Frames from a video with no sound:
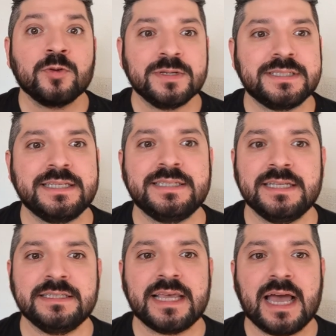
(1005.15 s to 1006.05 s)

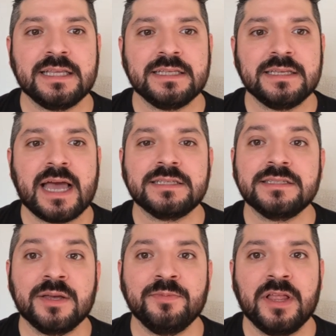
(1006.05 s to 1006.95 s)
resistance at, at
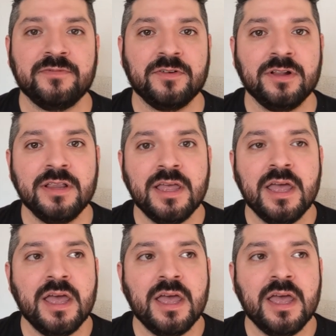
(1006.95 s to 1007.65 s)
some level?